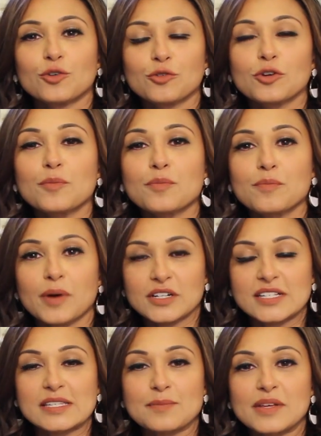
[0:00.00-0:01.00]
group
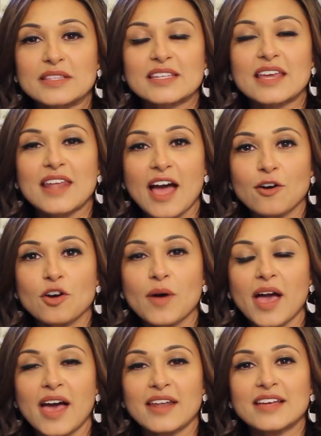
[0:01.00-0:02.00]
participants can now go
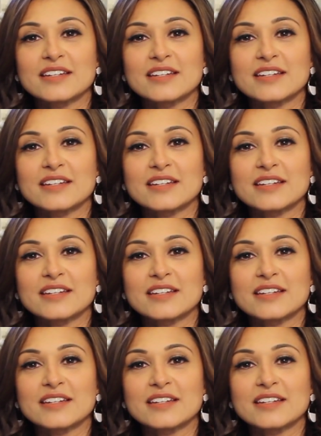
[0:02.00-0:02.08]
ahead